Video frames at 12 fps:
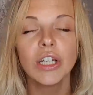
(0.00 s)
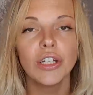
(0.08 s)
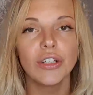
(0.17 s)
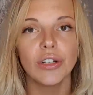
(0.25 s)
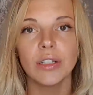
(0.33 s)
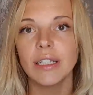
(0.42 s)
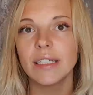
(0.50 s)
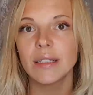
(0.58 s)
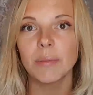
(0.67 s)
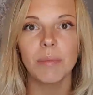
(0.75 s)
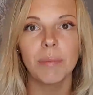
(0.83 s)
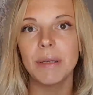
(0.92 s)
You don't need
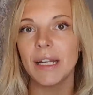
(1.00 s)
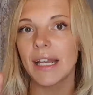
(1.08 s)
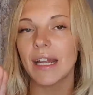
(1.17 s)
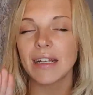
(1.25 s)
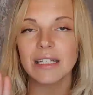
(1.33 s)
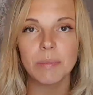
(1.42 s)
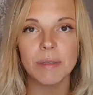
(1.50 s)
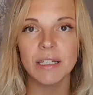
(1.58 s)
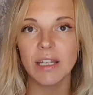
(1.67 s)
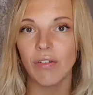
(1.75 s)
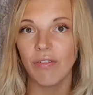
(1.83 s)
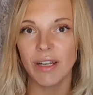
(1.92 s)
to be like at a
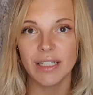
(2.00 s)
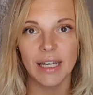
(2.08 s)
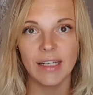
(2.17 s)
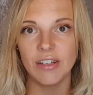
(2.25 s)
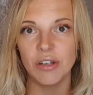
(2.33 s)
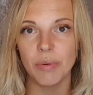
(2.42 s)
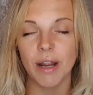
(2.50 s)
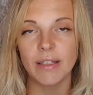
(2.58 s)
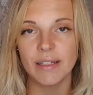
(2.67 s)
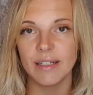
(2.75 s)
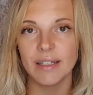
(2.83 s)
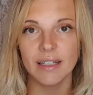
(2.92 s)
specific date in your
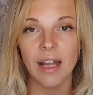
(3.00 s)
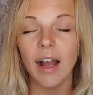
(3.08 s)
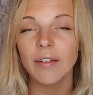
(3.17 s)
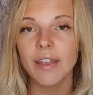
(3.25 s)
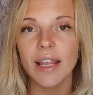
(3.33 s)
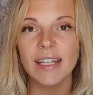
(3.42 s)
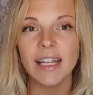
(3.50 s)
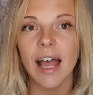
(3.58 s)
pregnancy to start this.